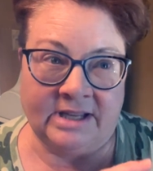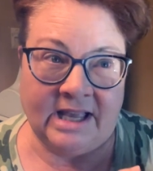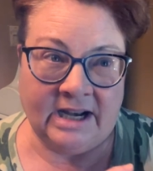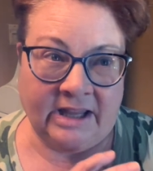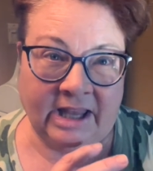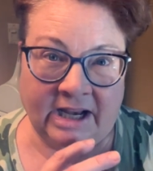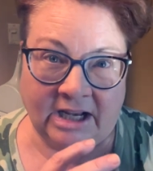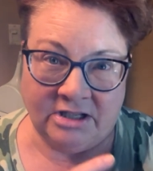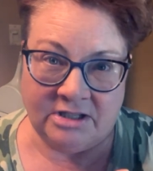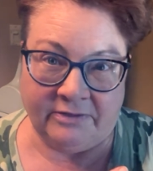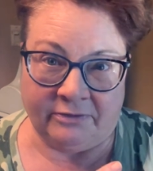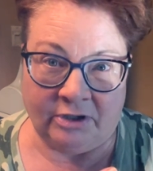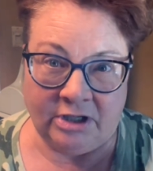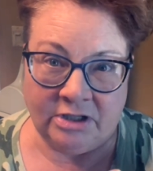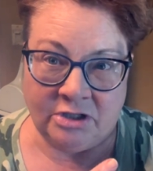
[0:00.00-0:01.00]
on, like, a
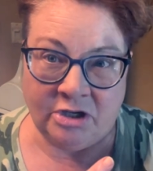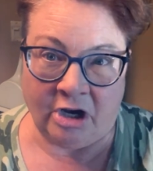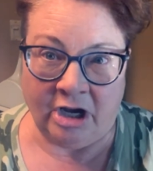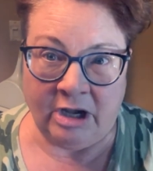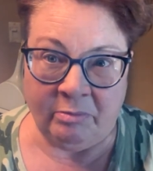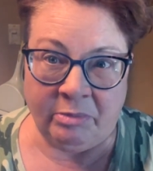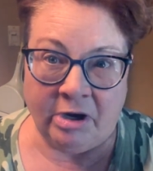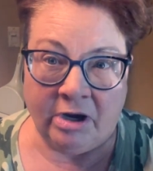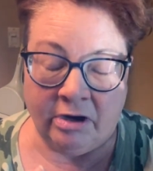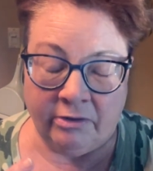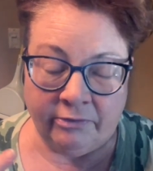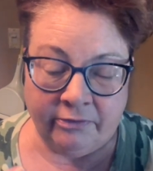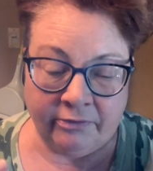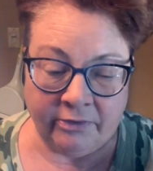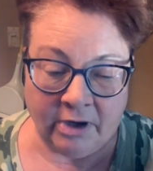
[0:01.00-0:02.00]
different type
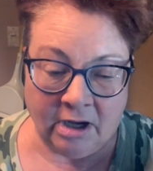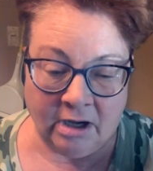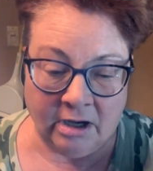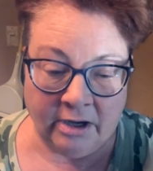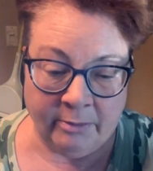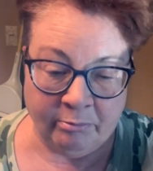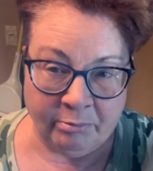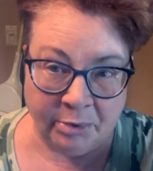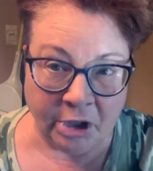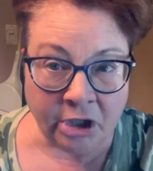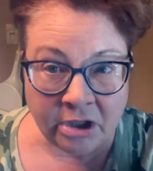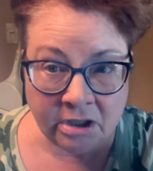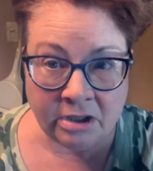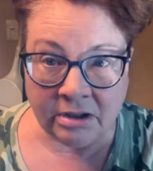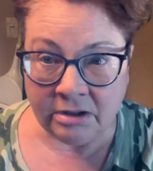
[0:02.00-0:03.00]
of
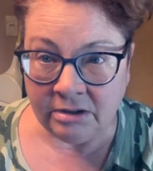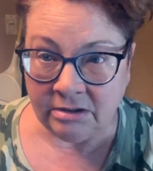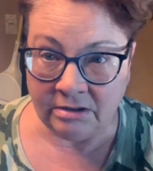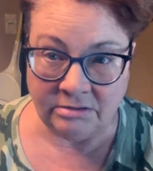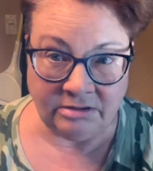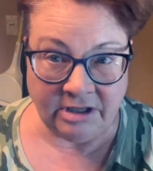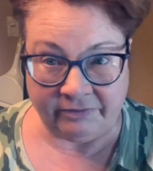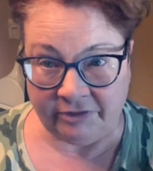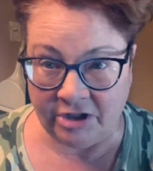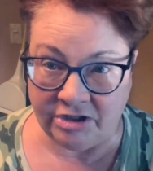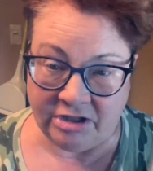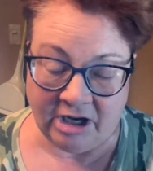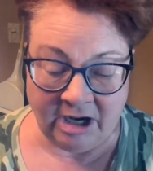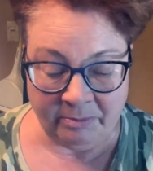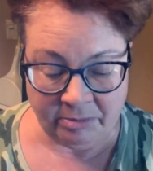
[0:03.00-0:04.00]
book, different
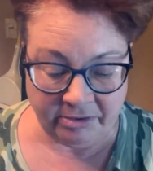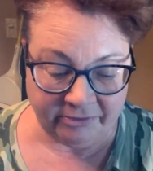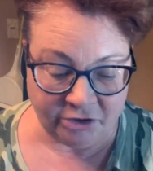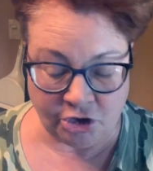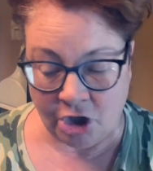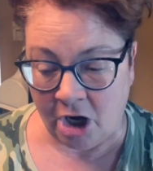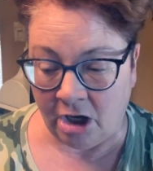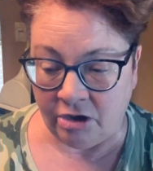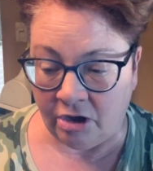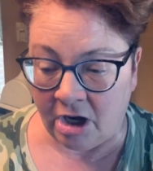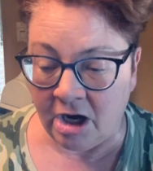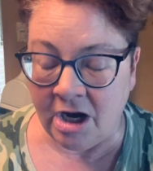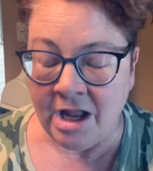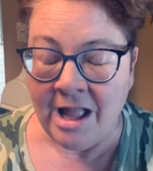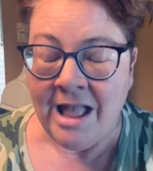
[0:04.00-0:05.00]
type of
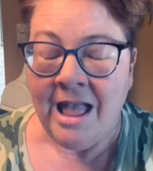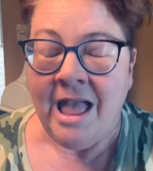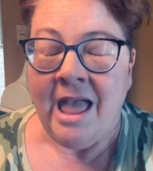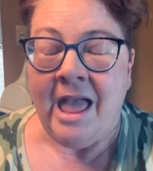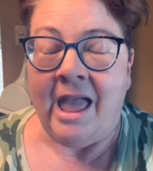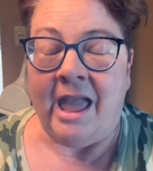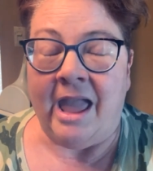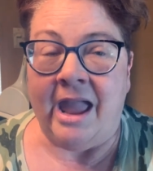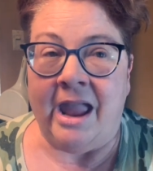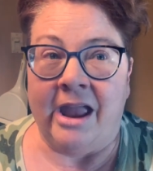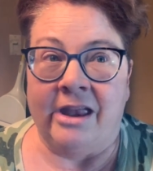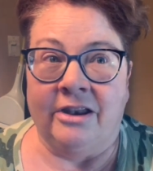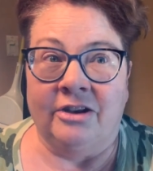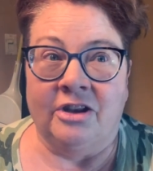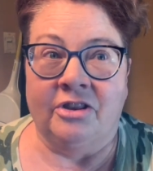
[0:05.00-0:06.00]
genre.
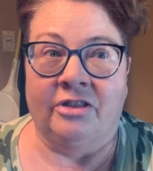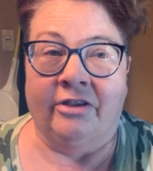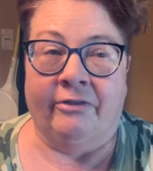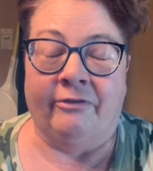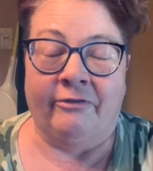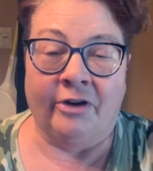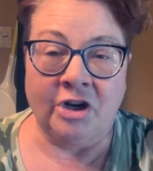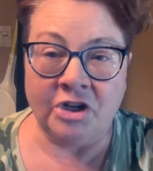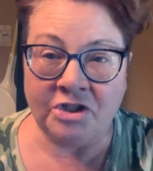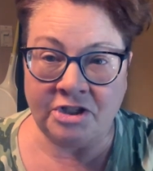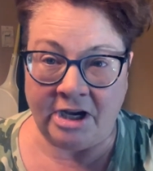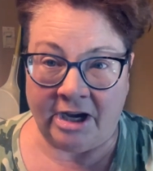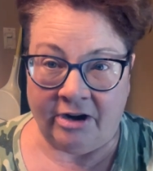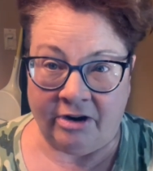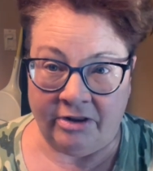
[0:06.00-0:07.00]
And the first
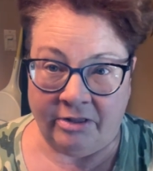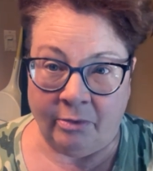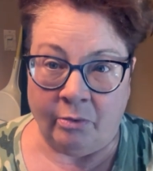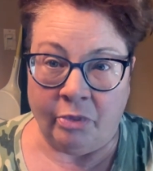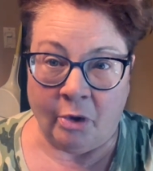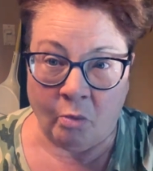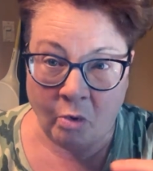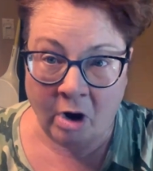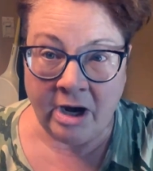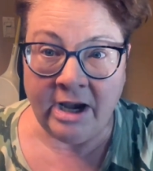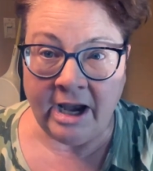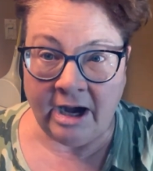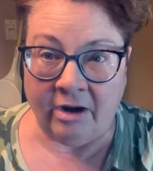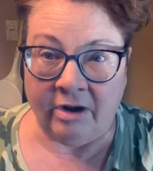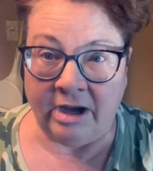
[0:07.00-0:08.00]
area, the
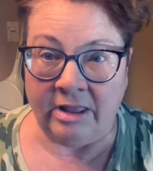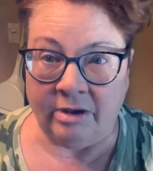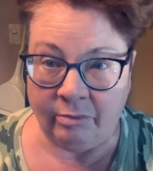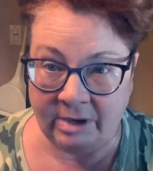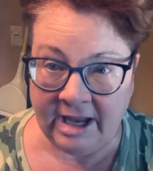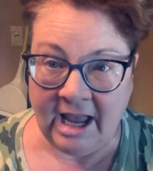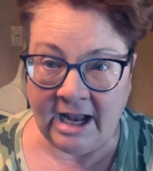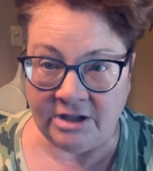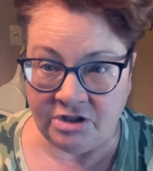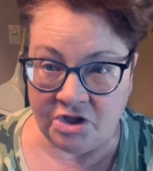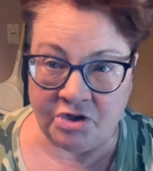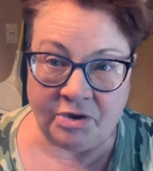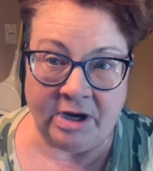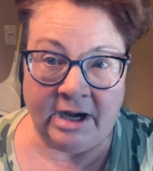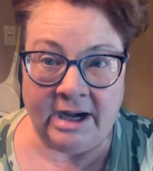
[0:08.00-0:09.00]
one area that we
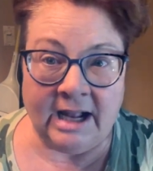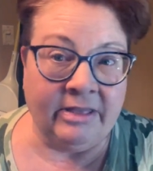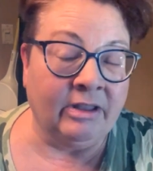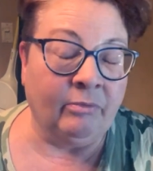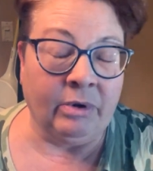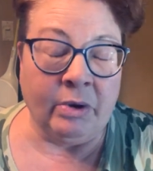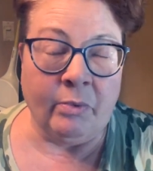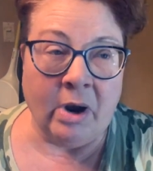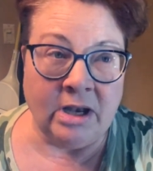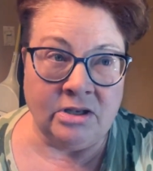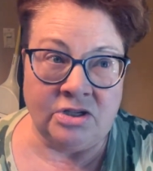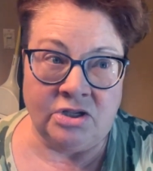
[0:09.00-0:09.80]
concentrated on that we went